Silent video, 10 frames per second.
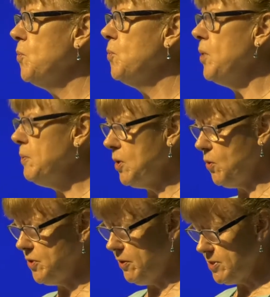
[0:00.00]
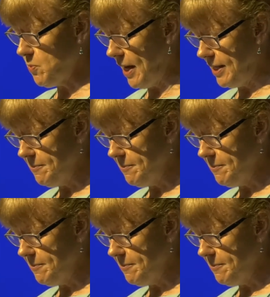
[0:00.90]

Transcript: We will go there as well.